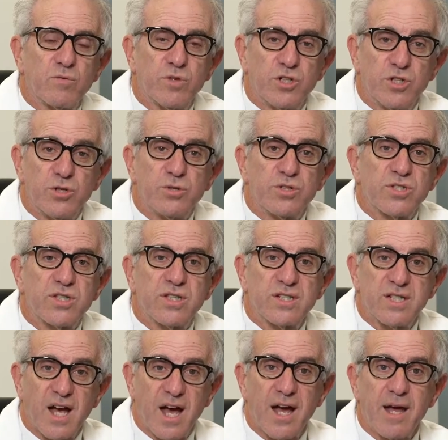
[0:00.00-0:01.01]
reduce the
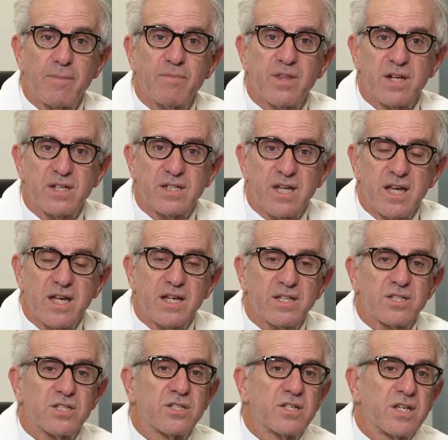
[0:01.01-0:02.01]
time that it
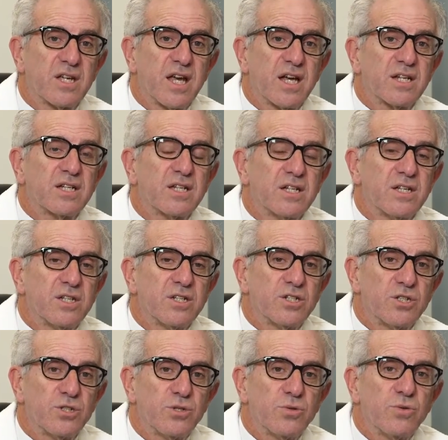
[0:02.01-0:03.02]
takes to get
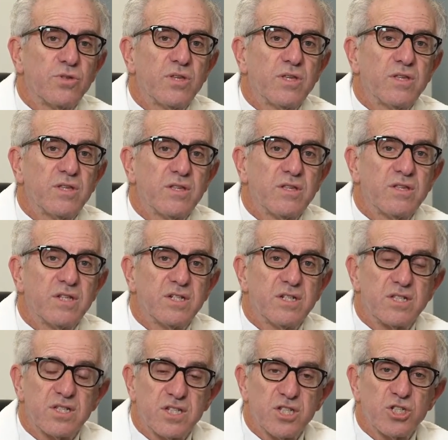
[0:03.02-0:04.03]
to the
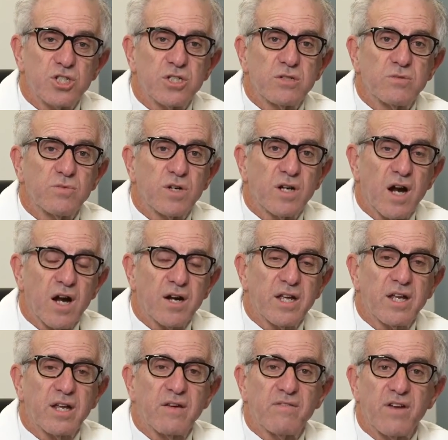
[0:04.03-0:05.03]
decision
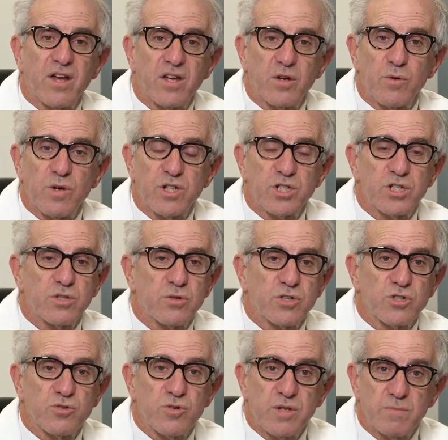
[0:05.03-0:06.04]
regarding evaluation
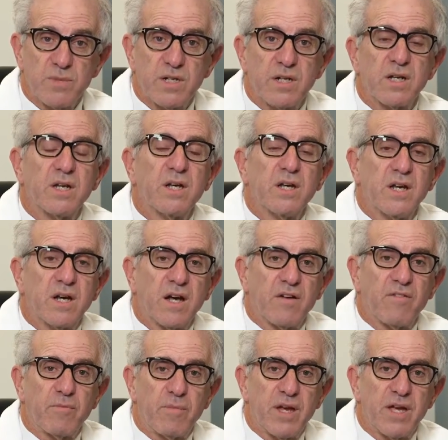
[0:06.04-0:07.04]
or treatment
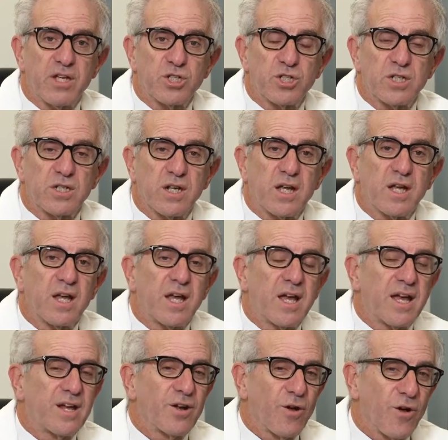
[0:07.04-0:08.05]
of a patient.
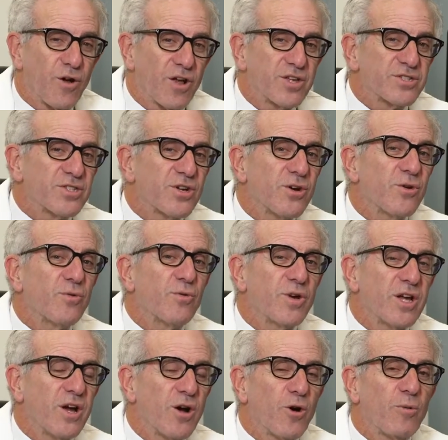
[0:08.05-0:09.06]
And also
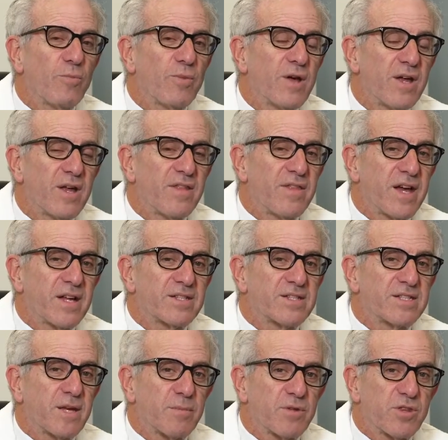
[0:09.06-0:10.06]
we hope
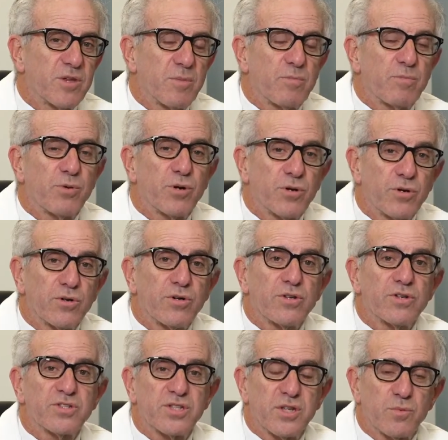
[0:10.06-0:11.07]
that some of the
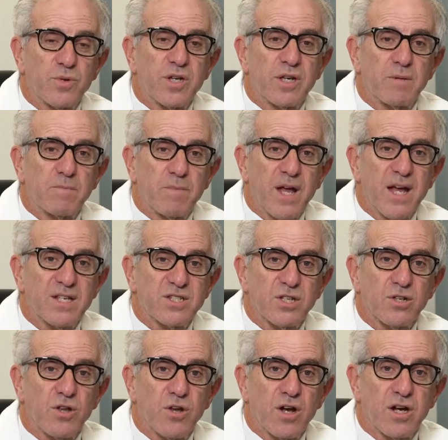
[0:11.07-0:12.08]
pearls that we can pass
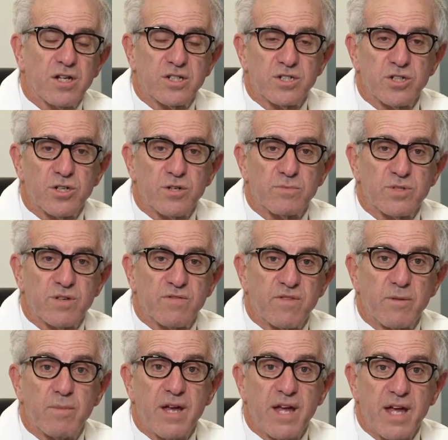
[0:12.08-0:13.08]
along in terms
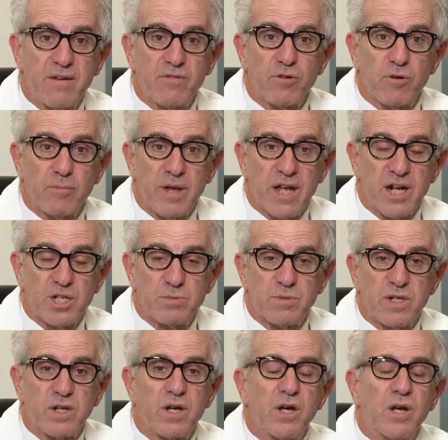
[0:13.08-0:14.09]
of the behavioral
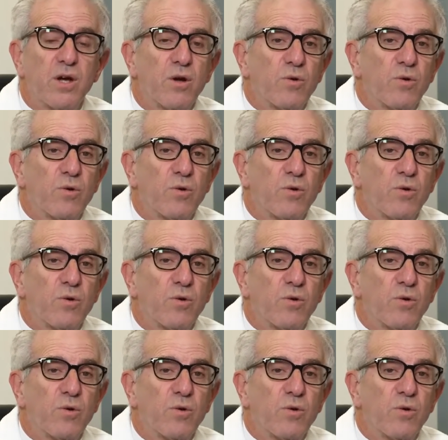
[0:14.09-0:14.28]
management